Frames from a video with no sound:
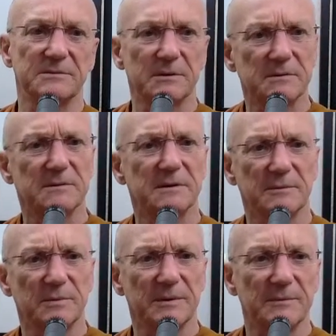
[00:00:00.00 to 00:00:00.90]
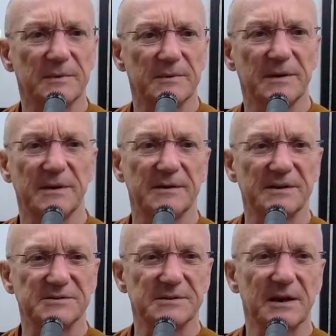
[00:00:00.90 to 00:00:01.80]
So yeah, it
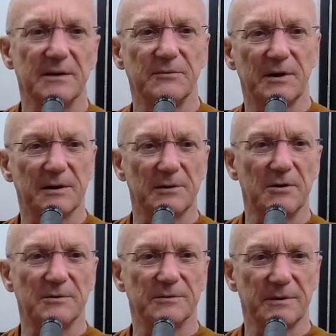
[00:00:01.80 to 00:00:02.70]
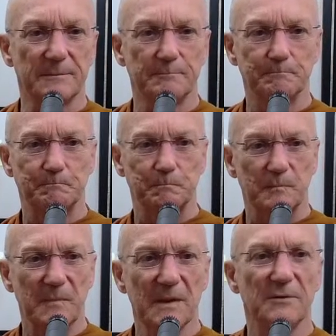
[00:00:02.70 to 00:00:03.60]
doesn't take very long
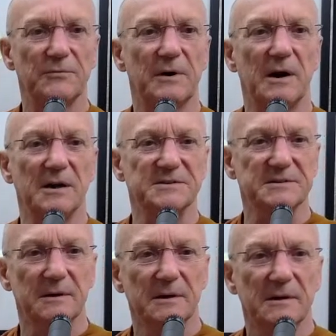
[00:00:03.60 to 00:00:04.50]
for us